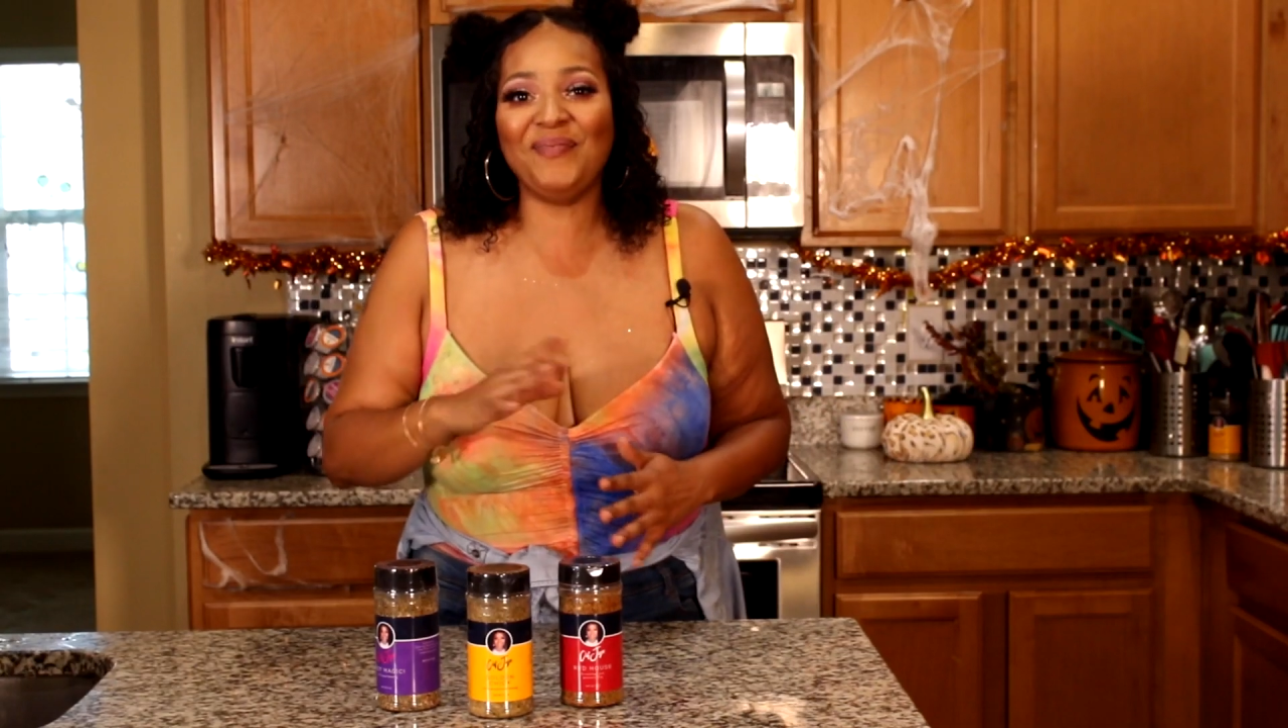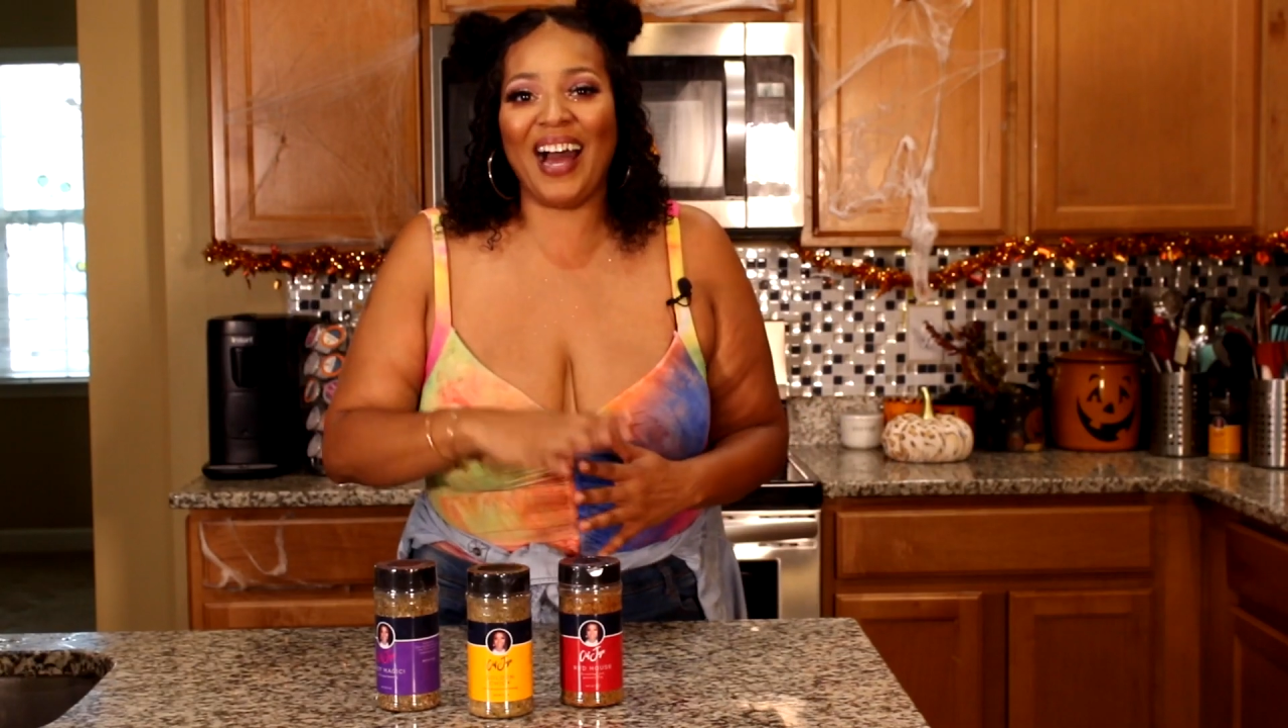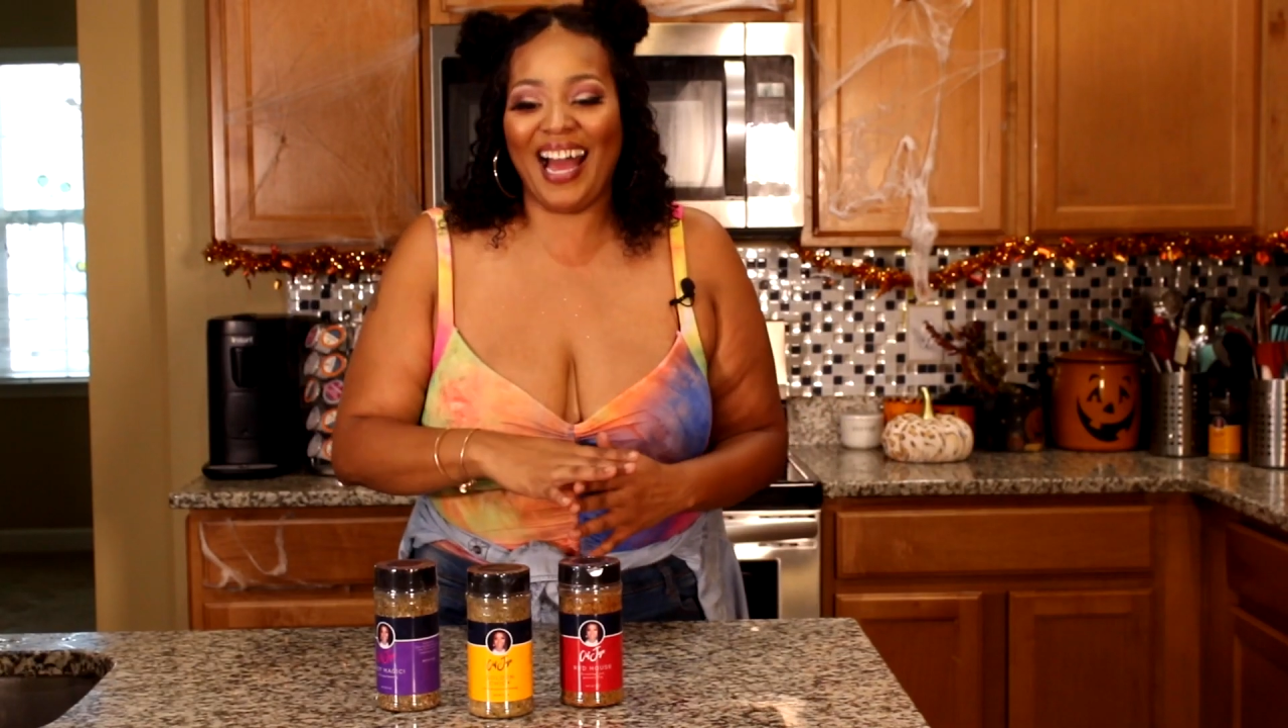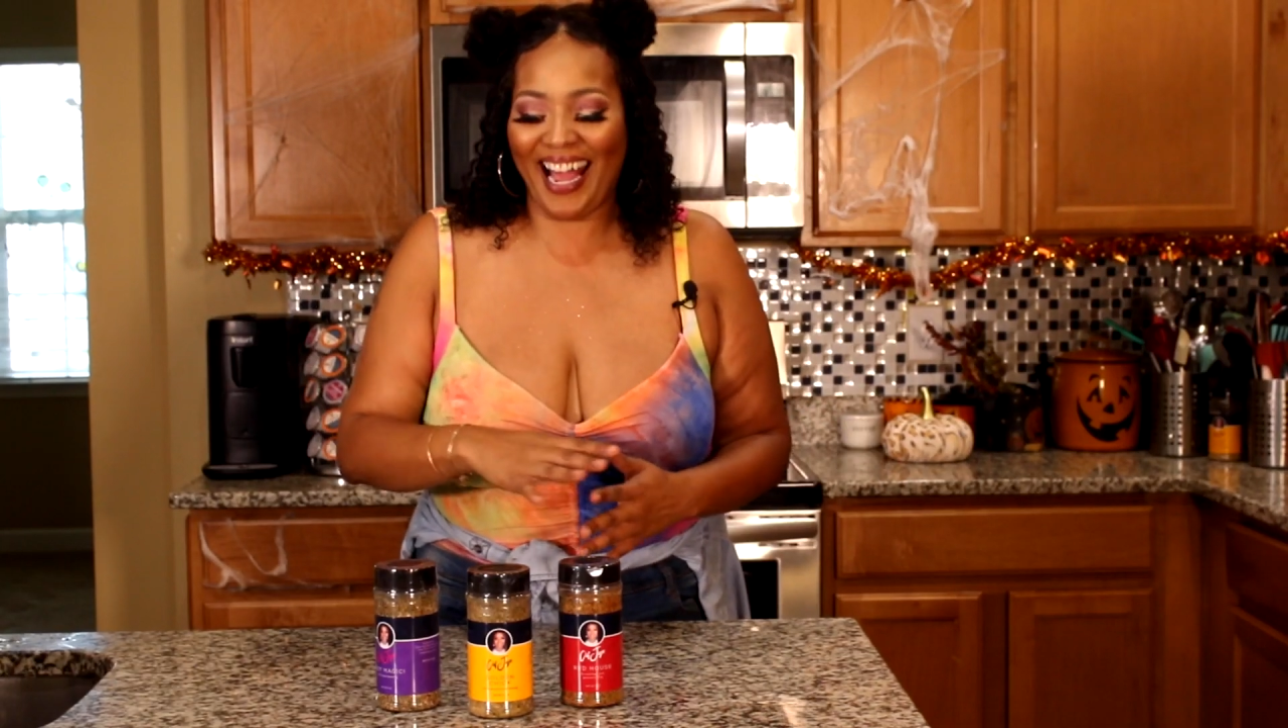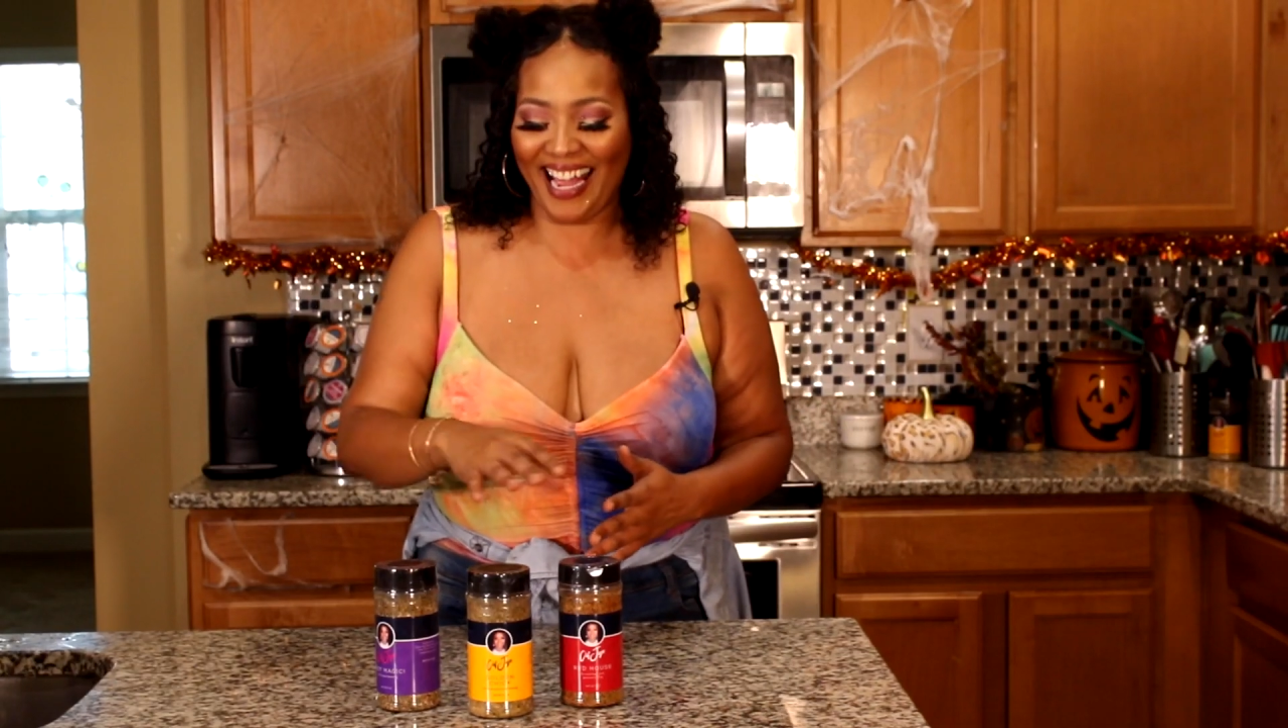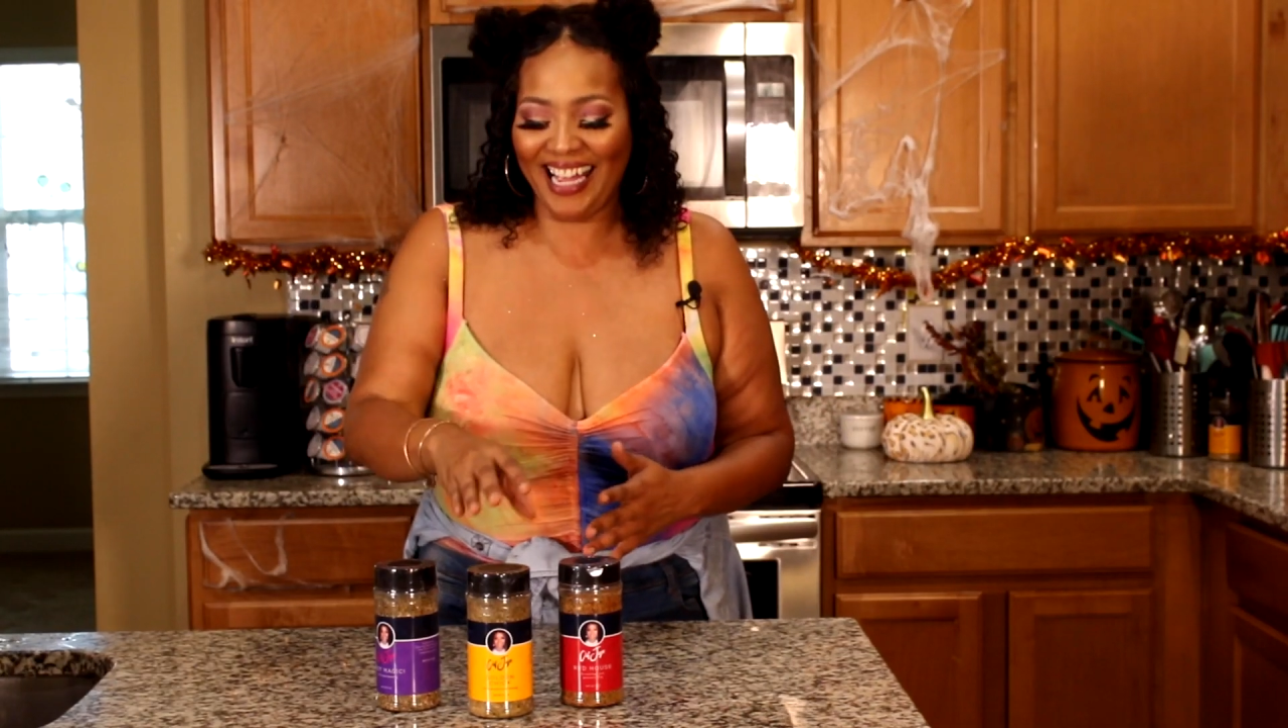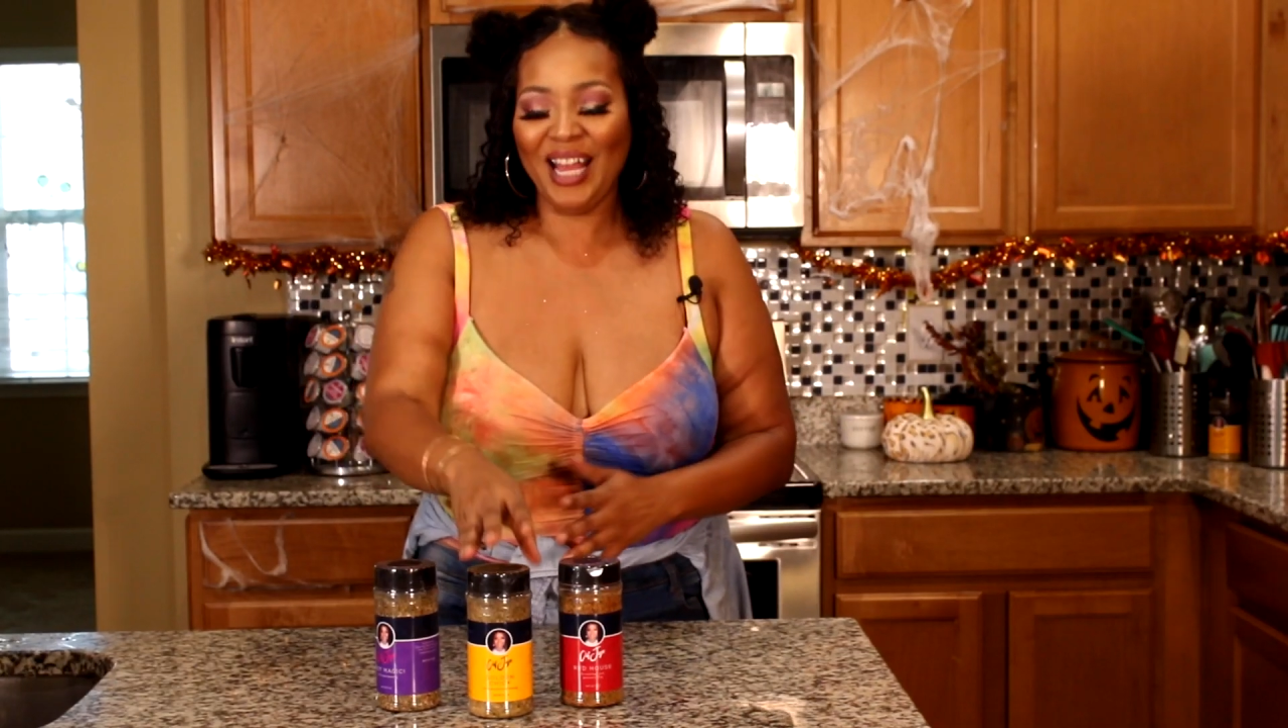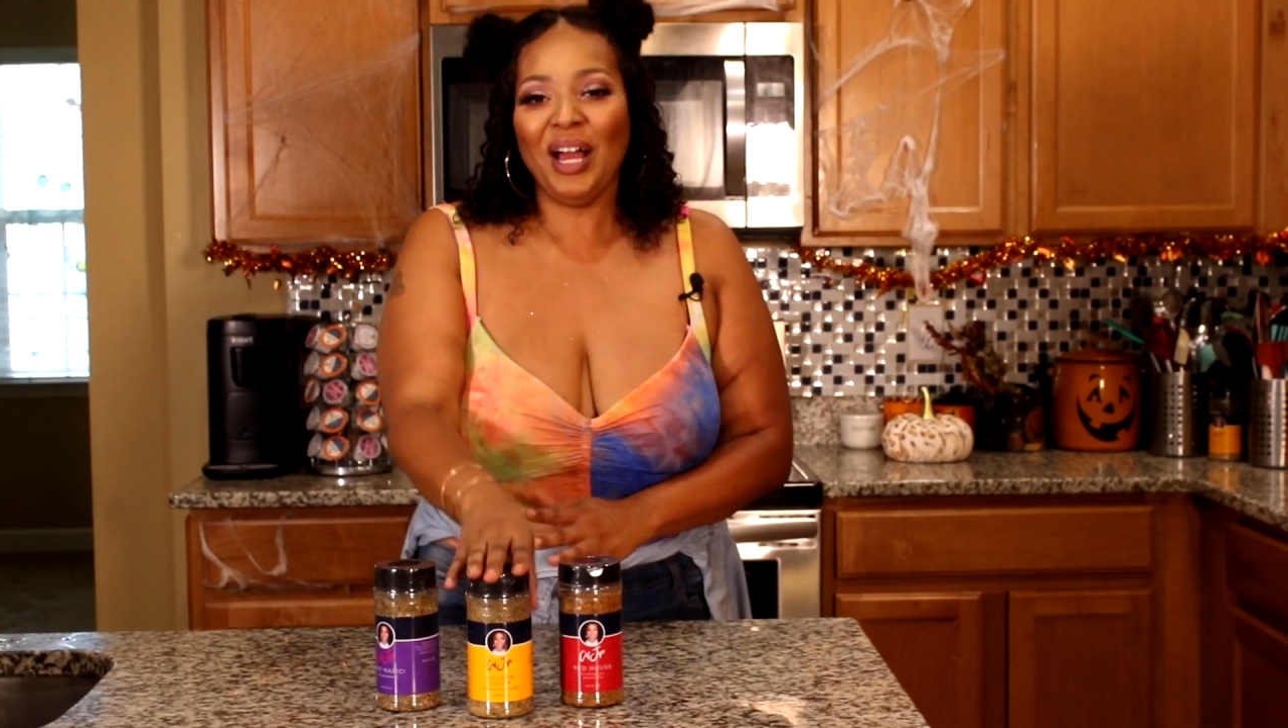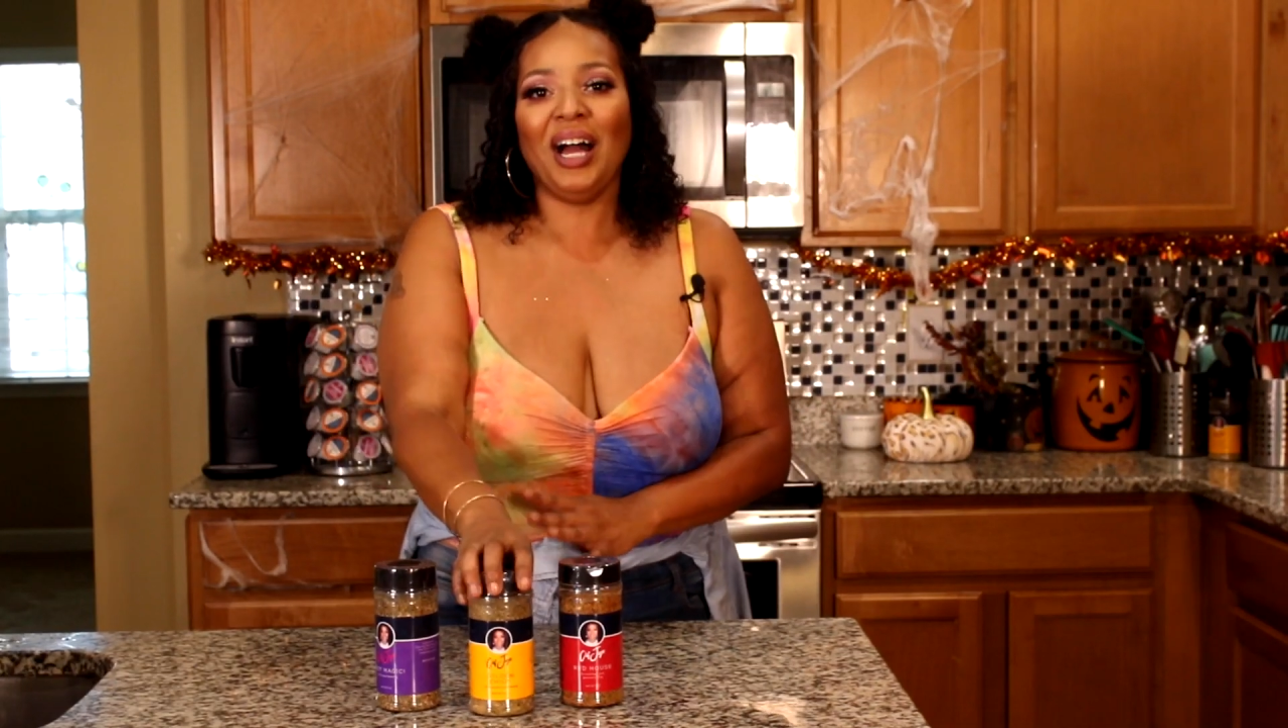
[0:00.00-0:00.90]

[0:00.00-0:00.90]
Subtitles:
my